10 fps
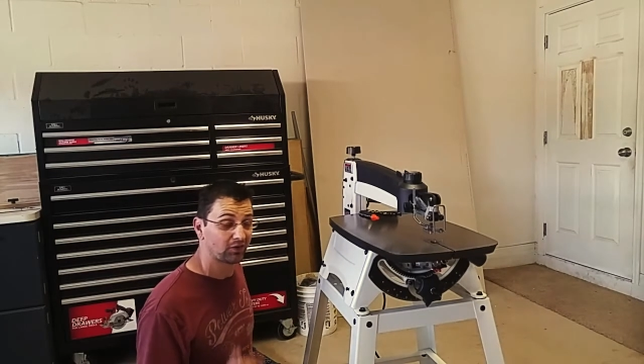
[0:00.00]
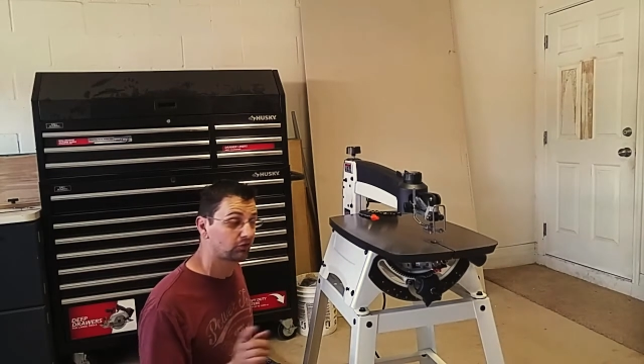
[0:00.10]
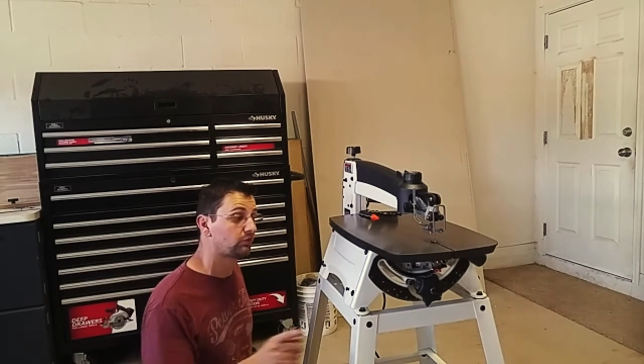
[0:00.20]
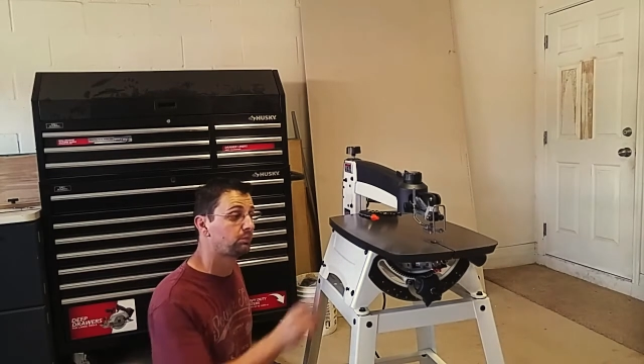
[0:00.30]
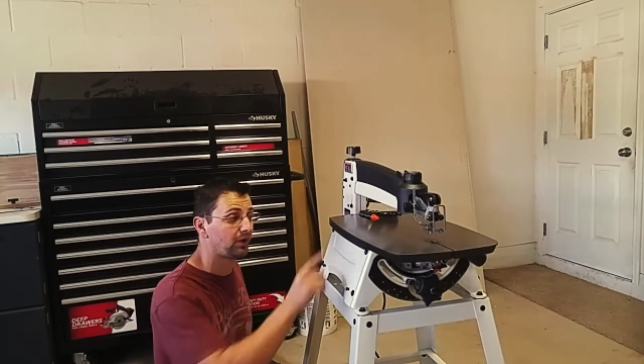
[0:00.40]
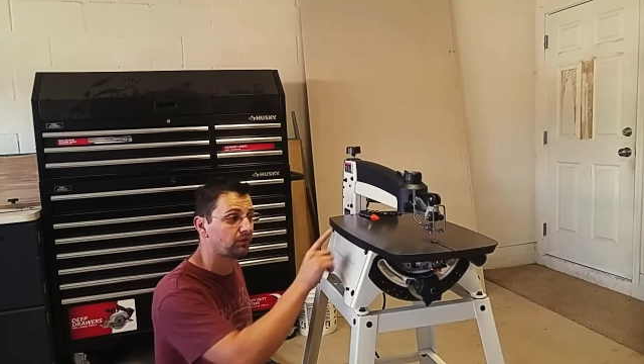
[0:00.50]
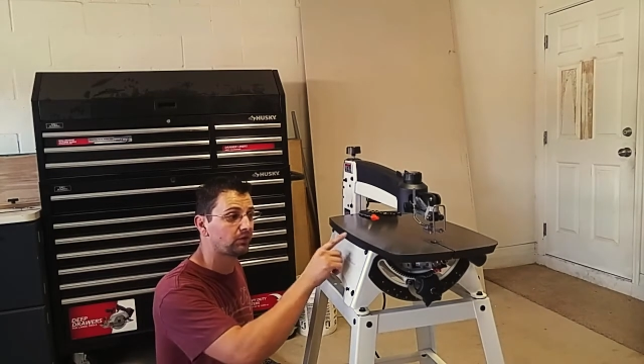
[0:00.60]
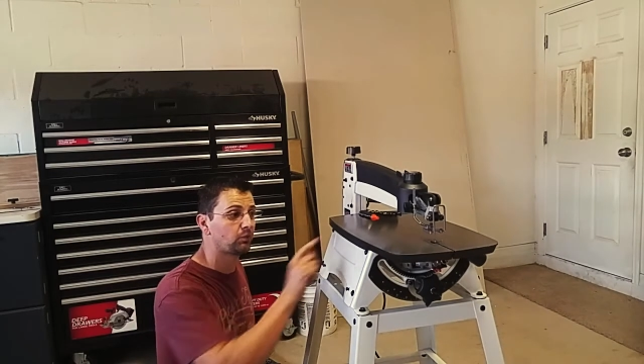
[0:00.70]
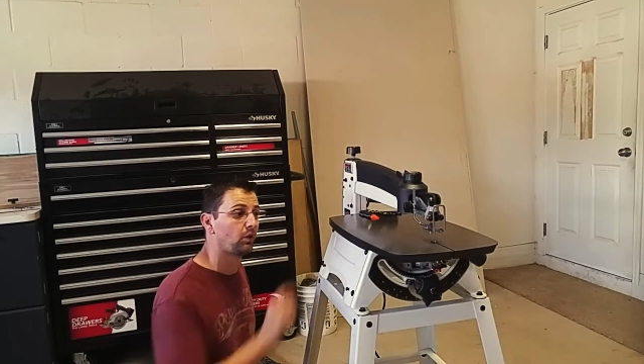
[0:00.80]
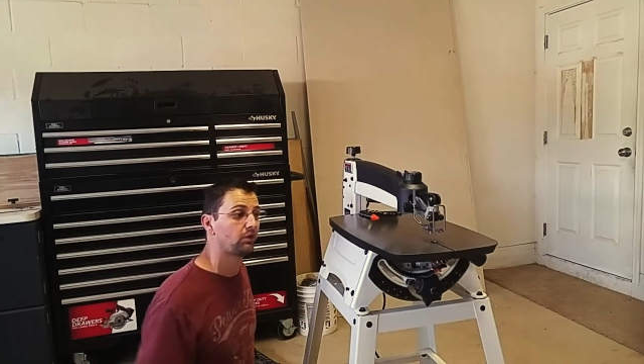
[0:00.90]
and I suspect that's
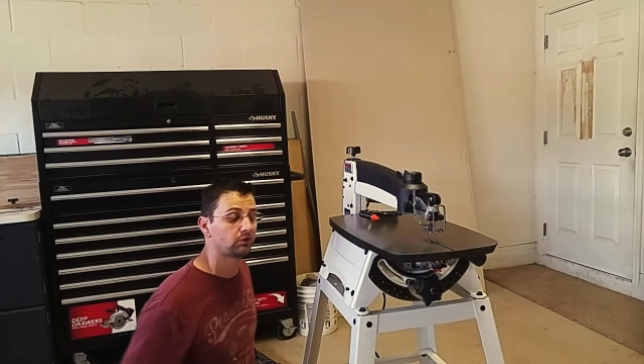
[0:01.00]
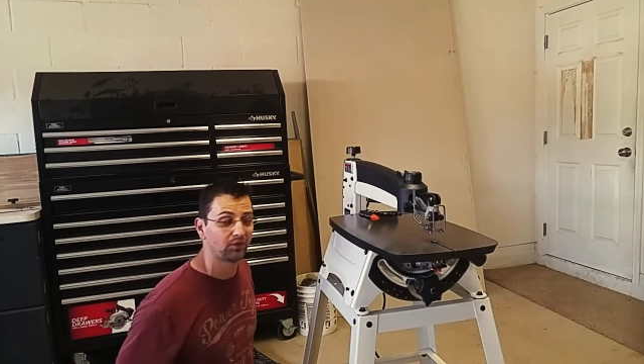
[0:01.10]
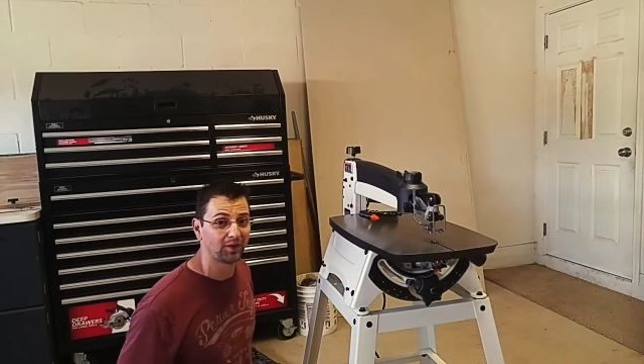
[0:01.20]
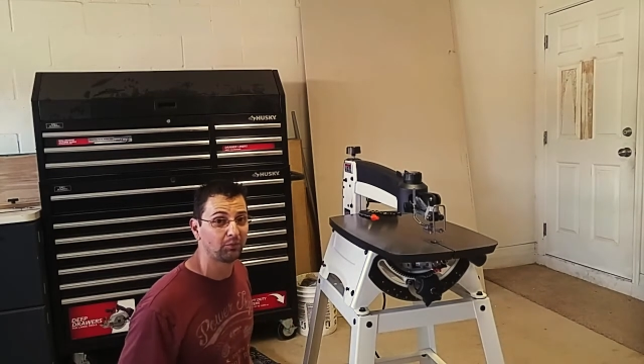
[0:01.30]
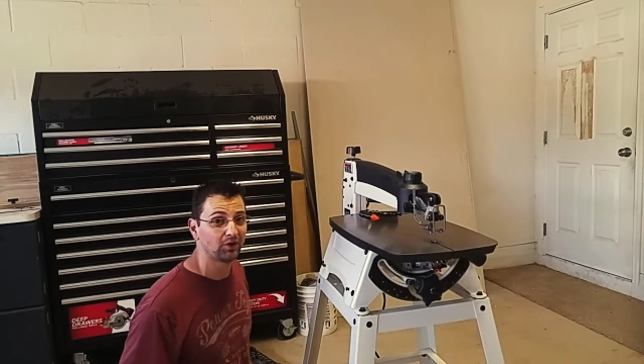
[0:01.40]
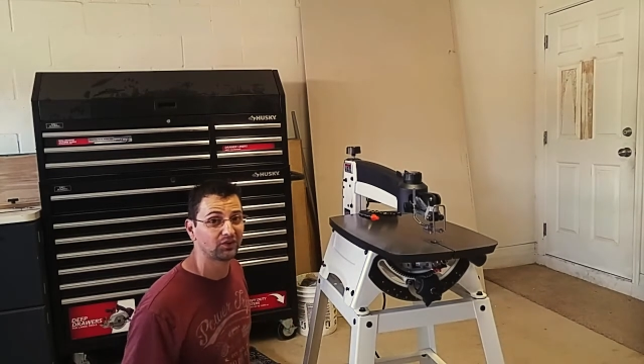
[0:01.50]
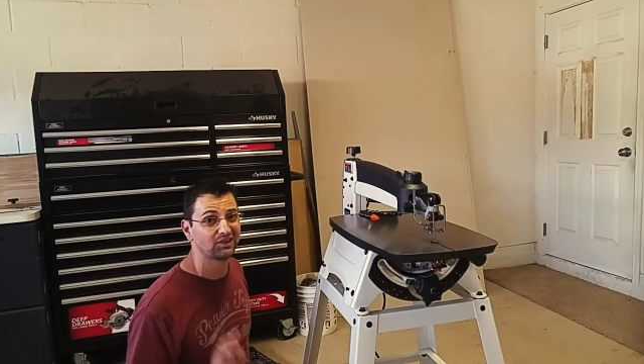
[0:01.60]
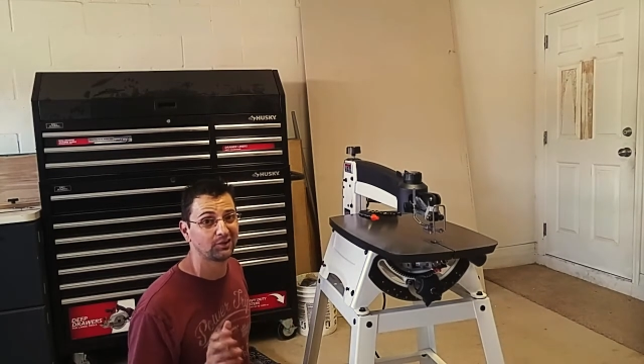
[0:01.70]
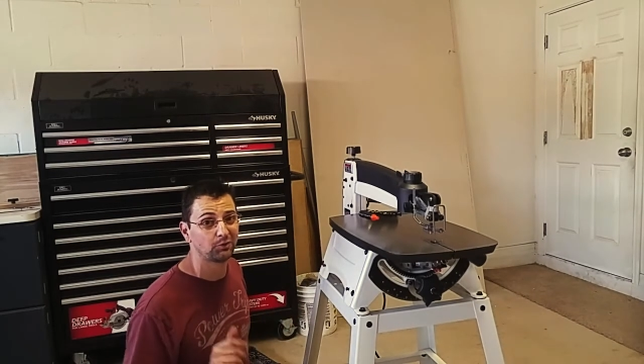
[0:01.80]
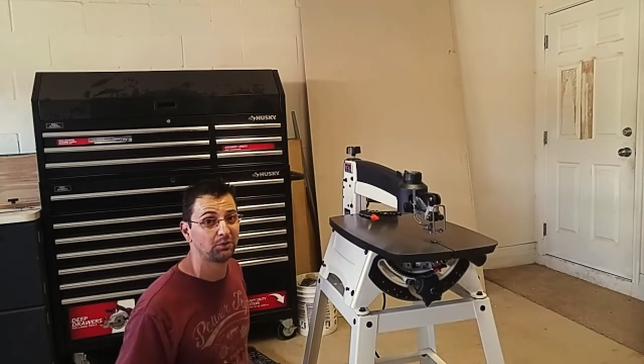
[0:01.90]
why this vibrates a
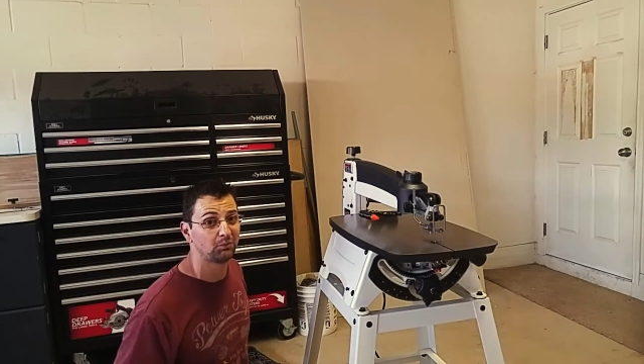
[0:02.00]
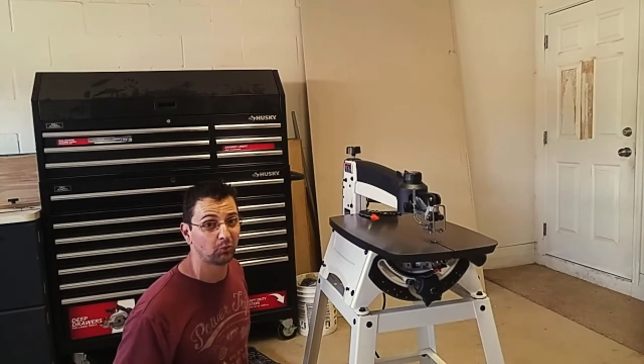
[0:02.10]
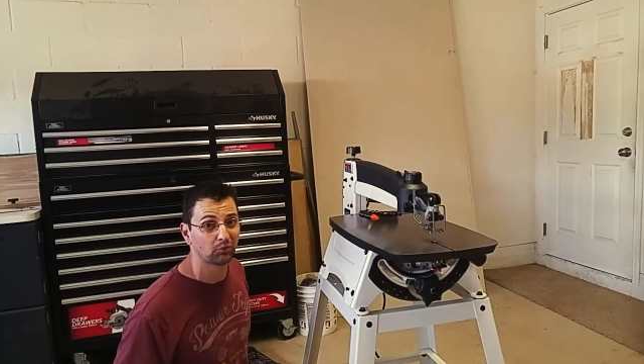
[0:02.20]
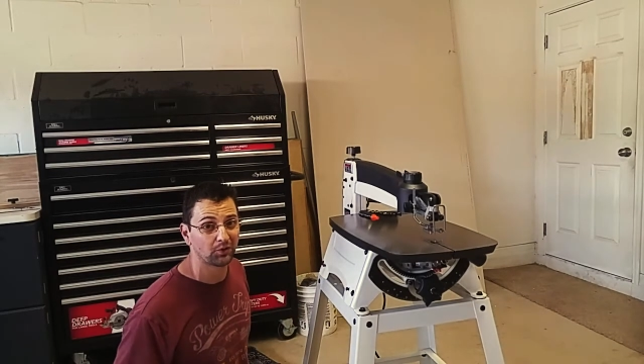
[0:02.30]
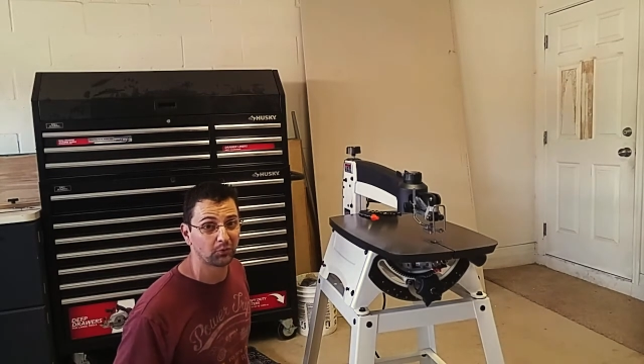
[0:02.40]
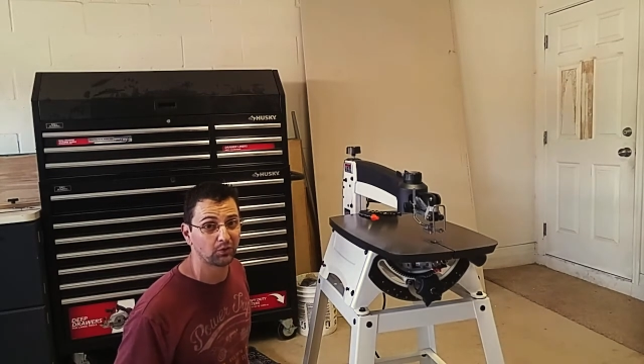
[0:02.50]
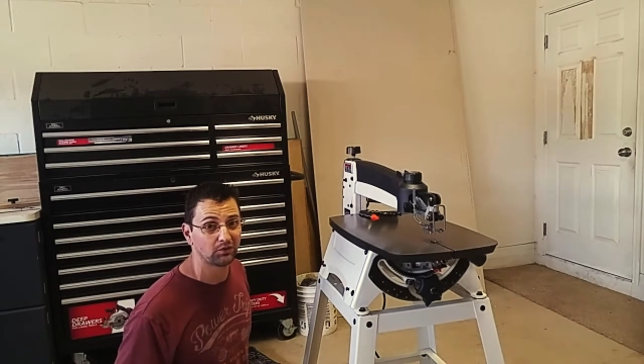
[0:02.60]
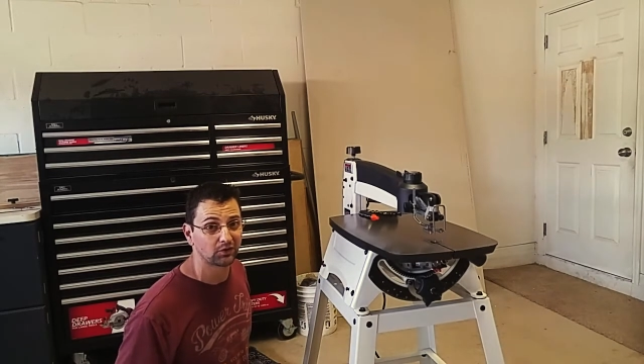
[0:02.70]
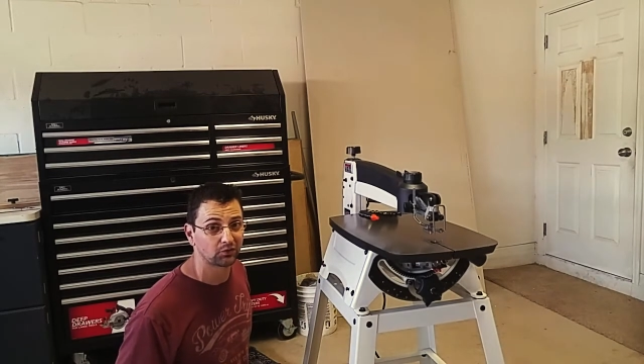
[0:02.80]
little bit more than I would have